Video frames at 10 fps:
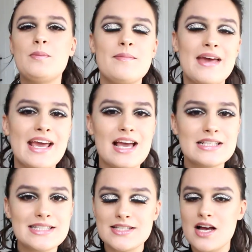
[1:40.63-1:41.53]
be making
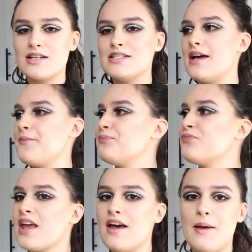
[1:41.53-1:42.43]
a starter,
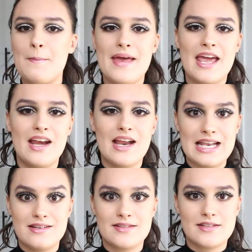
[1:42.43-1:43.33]
a main
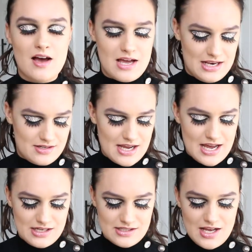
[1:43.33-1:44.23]
and a side
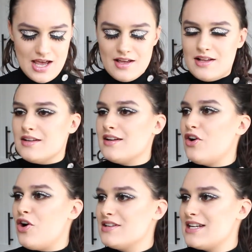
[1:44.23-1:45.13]
and
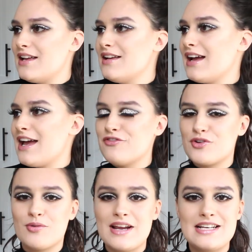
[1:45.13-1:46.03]
Hodder have
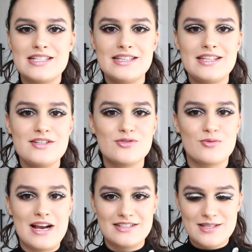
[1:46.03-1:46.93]
created these
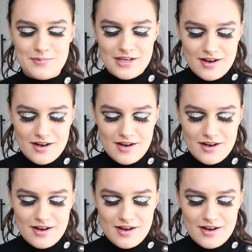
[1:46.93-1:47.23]
recipe